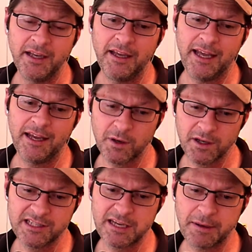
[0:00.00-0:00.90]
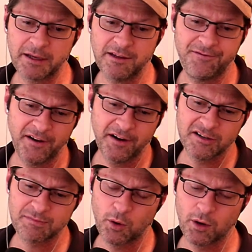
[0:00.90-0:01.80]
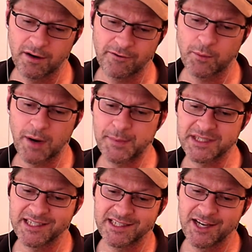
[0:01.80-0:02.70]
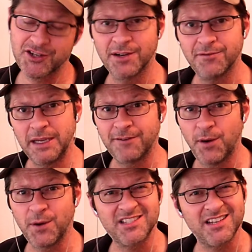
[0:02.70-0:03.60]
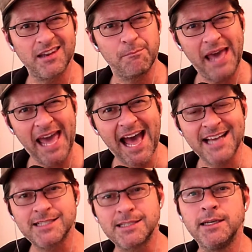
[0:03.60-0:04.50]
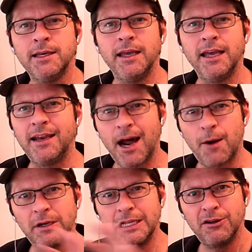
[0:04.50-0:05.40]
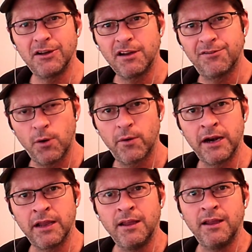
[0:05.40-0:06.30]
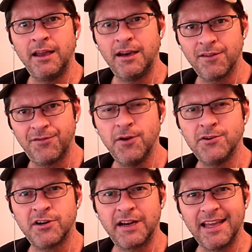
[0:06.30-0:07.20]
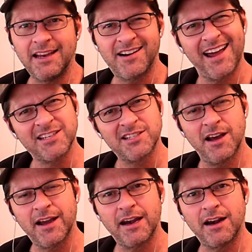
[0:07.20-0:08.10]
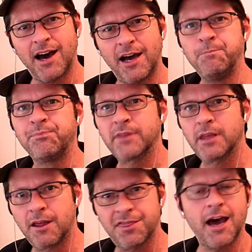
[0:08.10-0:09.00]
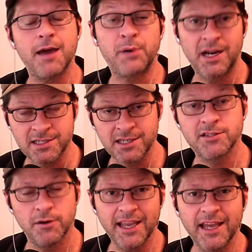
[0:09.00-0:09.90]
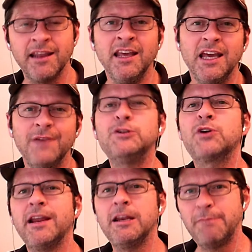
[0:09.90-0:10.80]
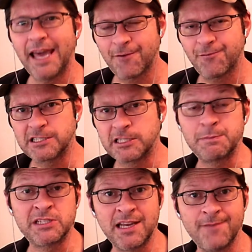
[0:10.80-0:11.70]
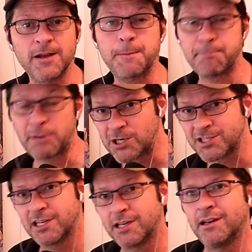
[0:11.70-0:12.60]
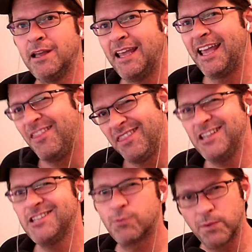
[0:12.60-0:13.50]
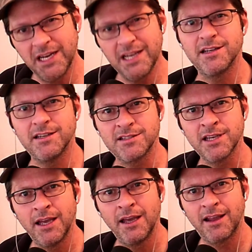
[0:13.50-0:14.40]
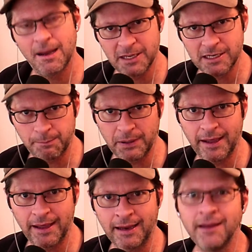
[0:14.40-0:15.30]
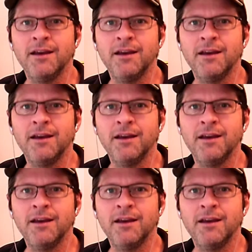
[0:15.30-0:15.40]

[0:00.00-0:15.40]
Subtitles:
And really, typically, fear is more of a representation of being focused on the past and not really looking forward into the future. And again, you're kind of stuck in an odd thought process. So again, if you're trying to manifest a specific person and these reasons come into play,